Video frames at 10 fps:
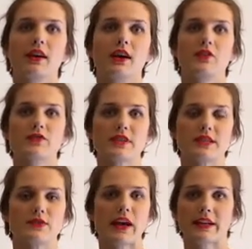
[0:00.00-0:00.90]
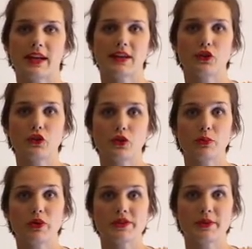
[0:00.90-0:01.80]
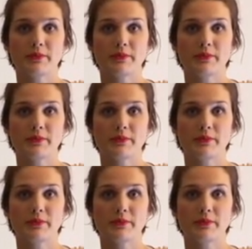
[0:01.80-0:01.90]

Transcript: of this rectangular prism.